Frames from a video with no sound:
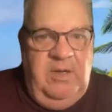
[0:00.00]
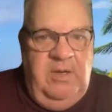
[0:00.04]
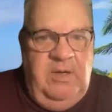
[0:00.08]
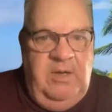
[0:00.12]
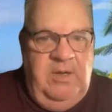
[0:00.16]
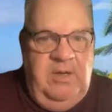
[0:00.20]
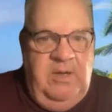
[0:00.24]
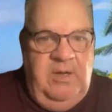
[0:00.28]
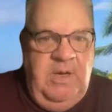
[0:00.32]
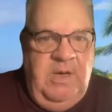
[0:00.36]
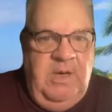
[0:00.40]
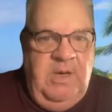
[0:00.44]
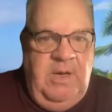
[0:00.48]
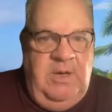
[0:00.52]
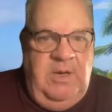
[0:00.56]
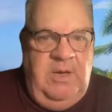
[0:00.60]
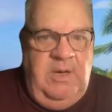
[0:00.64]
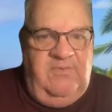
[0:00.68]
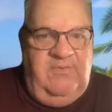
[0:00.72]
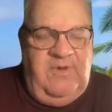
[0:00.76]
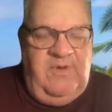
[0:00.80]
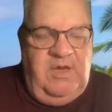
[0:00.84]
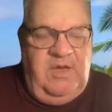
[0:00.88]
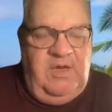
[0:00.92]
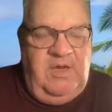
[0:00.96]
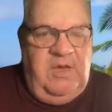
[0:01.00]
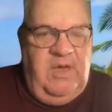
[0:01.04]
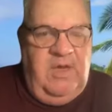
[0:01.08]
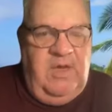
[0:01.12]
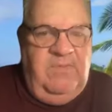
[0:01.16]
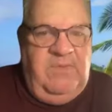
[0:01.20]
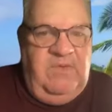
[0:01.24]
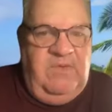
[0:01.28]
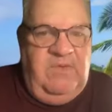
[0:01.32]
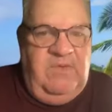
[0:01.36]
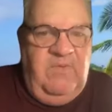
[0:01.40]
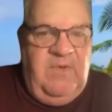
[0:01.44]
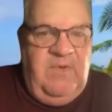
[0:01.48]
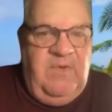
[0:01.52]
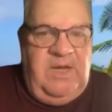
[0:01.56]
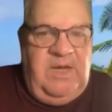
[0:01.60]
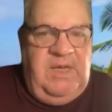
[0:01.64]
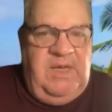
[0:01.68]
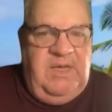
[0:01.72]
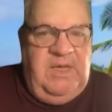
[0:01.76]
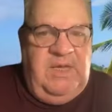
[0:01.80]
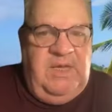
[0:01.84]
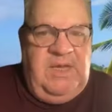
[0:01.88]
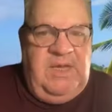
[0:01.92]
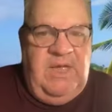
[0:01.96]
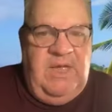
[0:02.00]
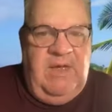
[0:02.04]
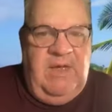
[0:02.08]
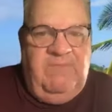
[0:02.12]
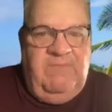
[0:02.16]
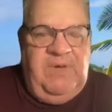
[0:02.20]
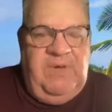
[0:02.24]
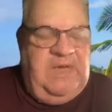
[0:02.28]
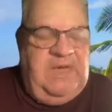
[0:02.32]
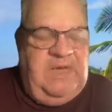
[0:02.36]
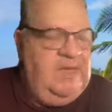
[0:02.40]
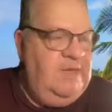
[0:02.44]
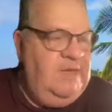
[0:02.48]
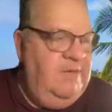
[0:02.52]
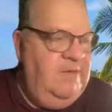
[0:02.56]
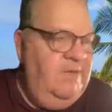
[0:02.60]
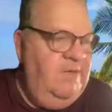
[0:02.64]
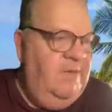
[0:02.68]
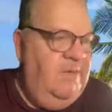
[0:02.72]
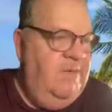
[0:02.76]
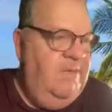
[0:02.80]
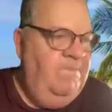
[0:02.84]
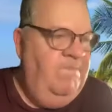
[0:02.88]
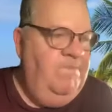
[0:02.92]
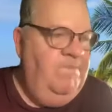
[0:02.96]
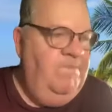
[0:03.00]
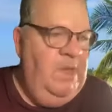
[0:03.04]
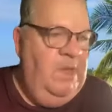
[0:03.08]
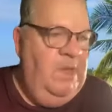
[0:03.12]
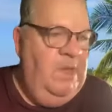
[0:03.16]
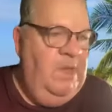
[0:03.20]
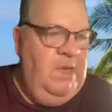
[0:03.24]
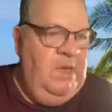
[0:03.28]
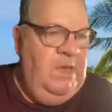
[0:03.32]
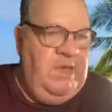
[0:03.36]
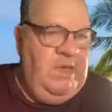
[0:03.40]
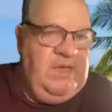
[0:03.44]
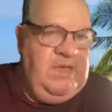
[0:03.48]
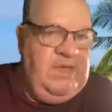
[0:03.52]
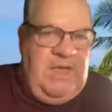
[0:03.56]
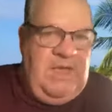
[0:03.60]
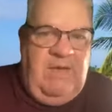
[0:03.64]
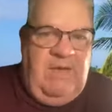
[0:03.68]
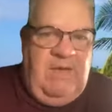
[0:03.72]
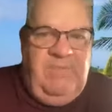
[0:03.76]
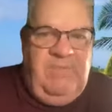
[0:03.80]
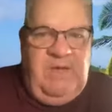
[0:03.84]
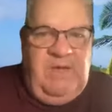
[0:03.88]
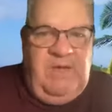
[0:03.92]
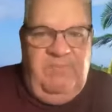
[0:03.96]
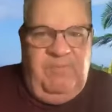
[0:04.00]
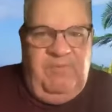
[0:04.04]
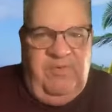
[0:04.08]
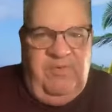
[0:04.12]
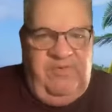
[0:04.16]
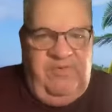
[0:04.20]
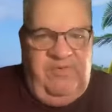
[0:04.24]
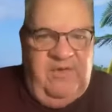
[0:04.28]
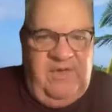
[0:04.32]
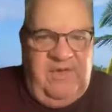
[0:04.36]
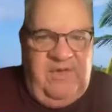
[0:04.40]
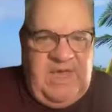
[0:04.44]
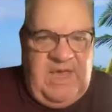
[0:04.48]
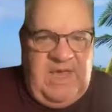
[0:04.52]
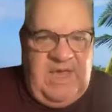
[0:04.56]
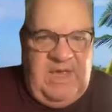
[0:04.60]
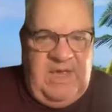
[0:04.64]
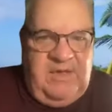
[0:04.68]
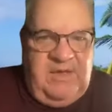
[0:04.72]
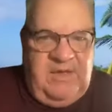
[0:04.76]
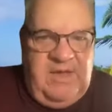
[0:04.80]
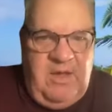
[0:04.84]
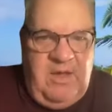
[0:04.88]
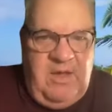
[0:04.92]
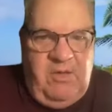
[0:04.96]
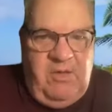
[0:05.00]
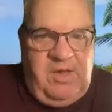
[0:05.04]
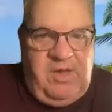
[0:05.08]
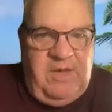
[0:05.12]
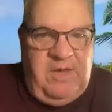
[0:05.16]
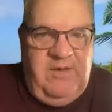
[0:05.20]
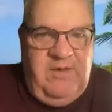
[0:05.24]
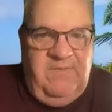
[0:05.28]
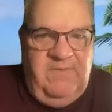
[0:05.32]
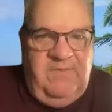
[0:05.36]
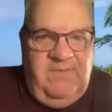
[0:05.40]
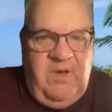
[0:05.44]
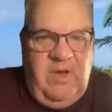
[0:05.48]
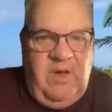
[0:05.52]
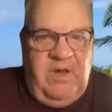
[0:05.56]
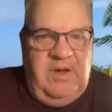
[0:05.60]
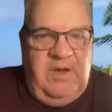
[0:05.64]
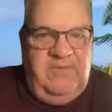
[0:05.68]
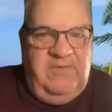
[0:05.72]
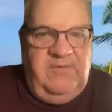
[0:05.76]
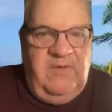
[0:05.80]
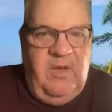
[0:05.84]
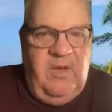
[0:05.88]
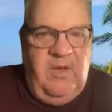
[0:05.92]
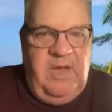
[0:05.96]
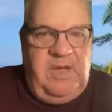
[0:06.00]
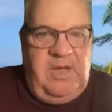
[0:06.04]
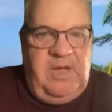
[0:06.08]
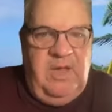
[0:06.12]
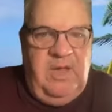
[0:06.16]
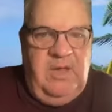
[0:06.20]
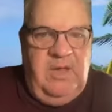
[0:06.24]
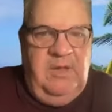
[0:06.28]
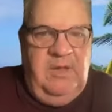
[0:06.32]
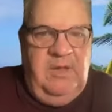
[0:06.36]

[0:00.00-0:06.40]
Yes. So you got to be ready. You can't be a pussycat going in to fight a tiger.